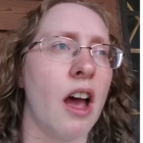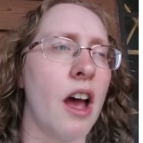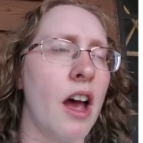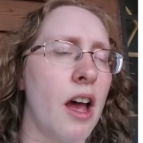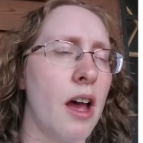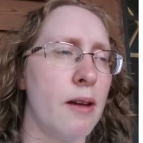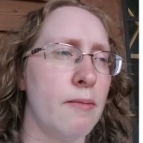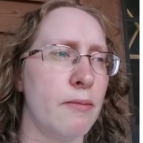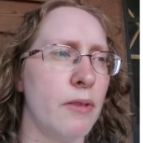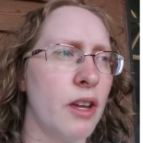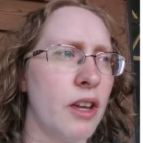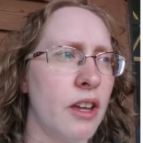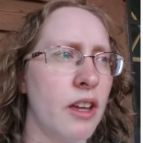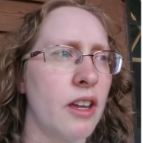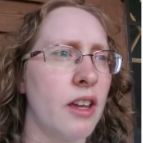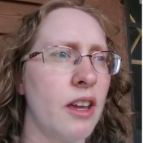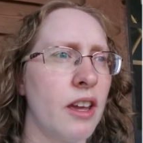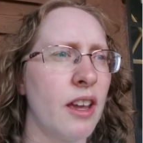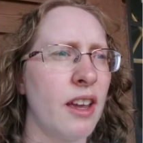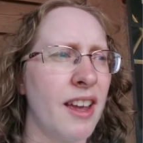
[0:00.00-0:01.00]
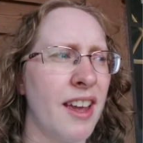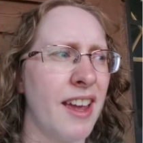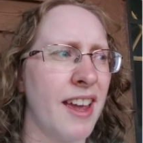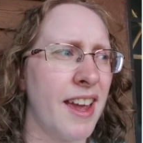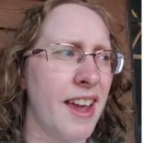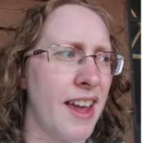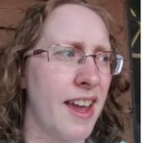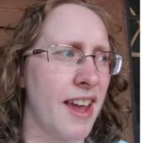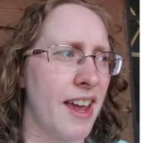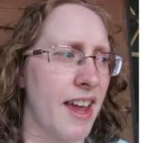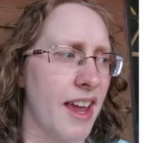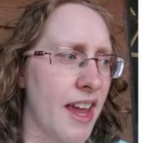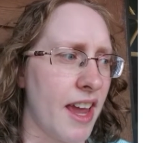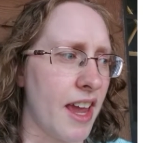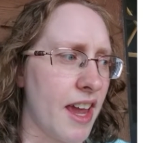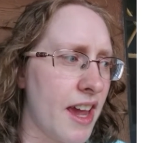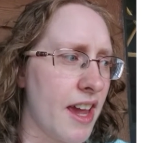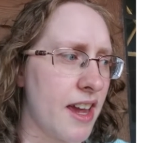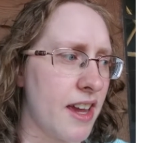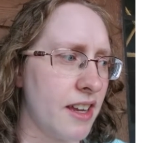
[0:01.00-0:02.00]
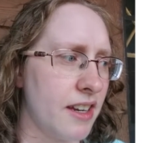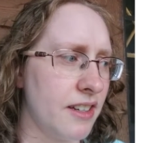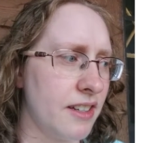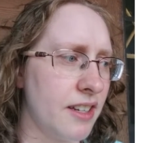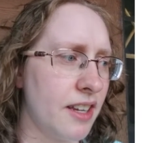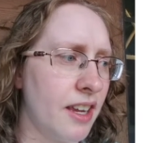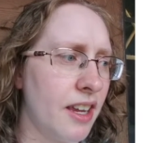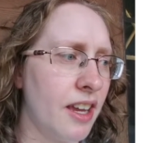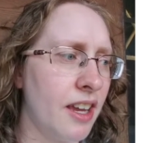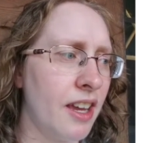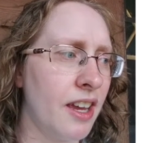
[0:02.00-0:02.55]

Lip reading: And